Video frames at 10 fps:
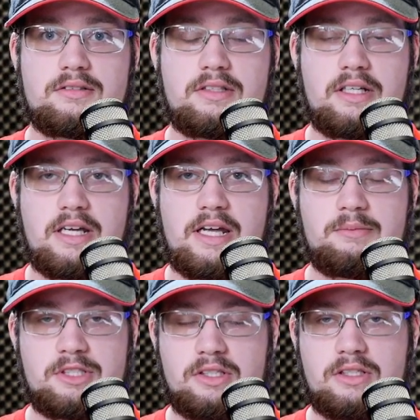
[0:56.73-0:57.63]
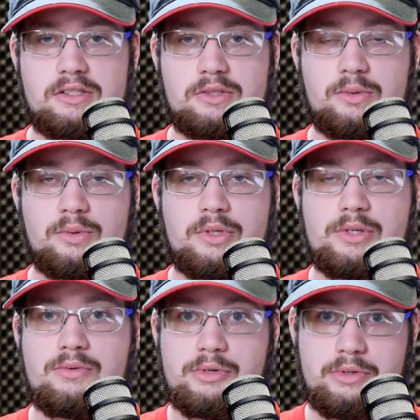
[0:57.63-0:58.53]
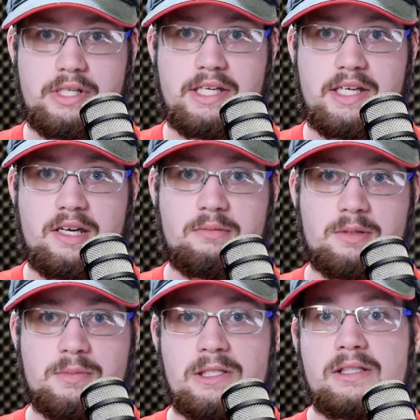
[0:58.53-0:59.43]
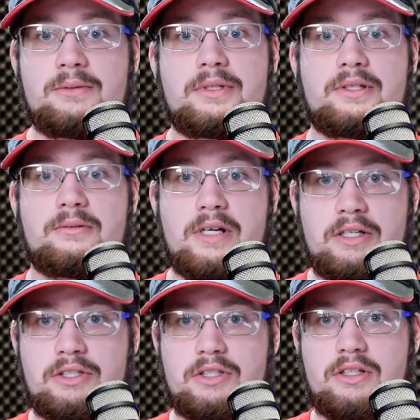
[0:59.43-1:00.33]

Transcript: the game starts or you join the game completely with your Ranger,